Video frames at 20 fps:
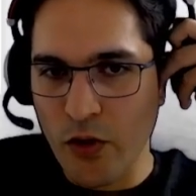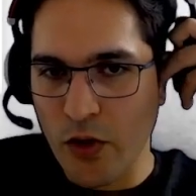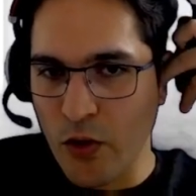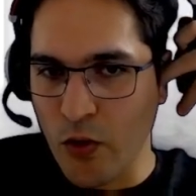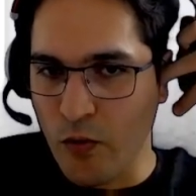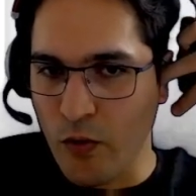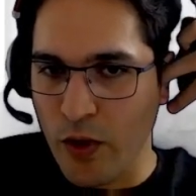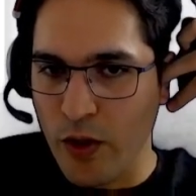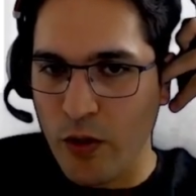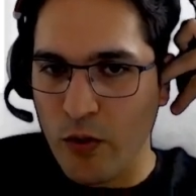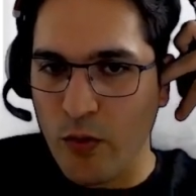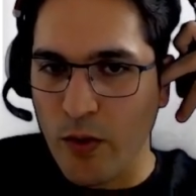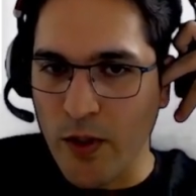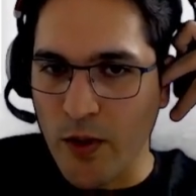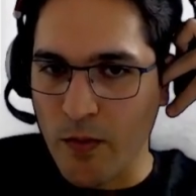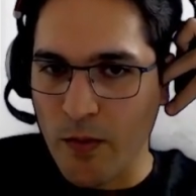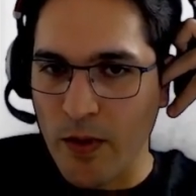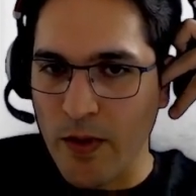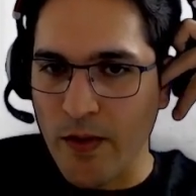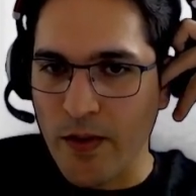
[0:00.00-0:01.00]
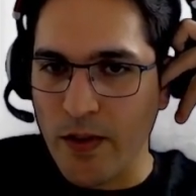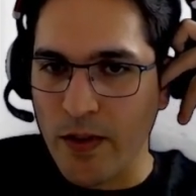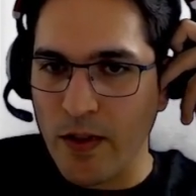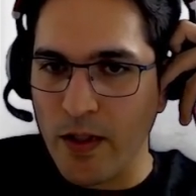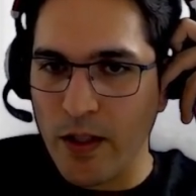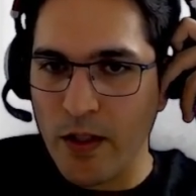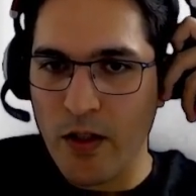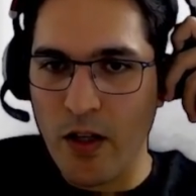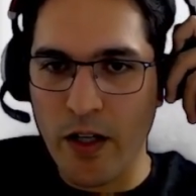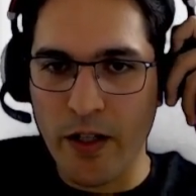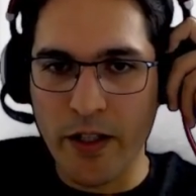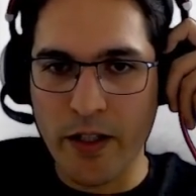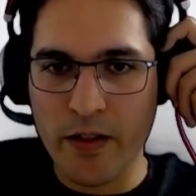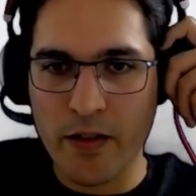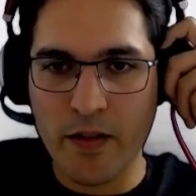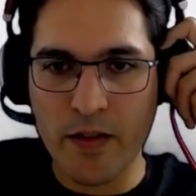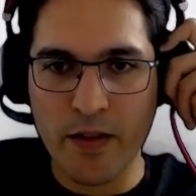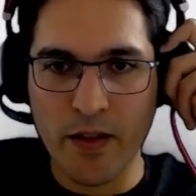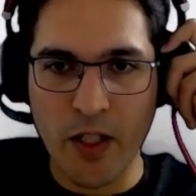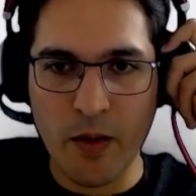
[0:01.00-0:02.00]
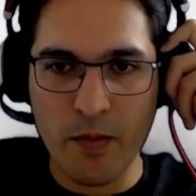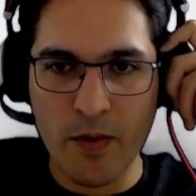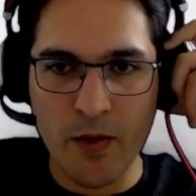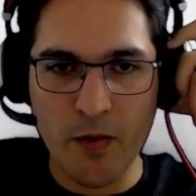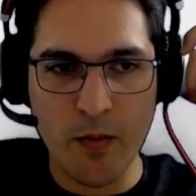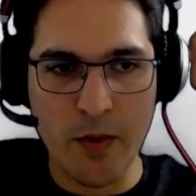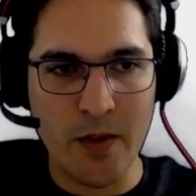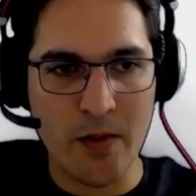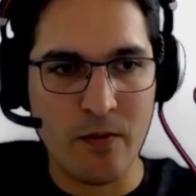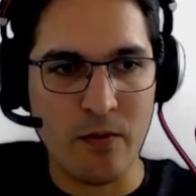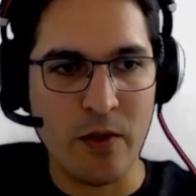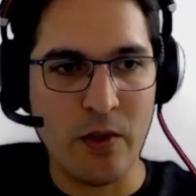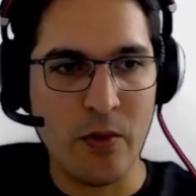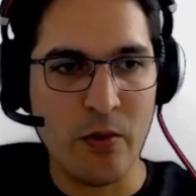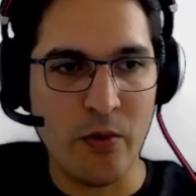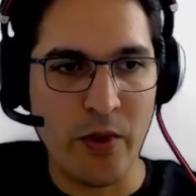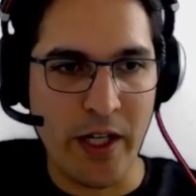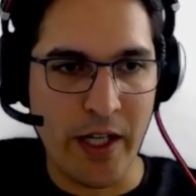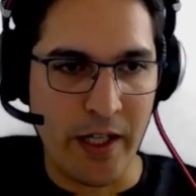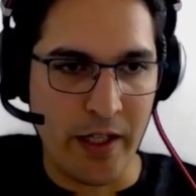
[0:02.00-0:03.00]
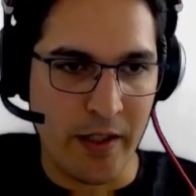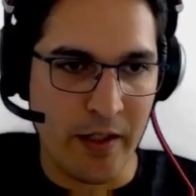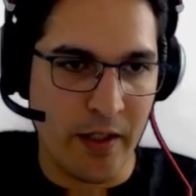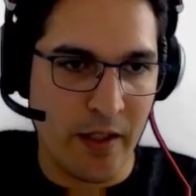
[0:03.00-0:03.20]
you will need to explicitly connect this namespace with Ray.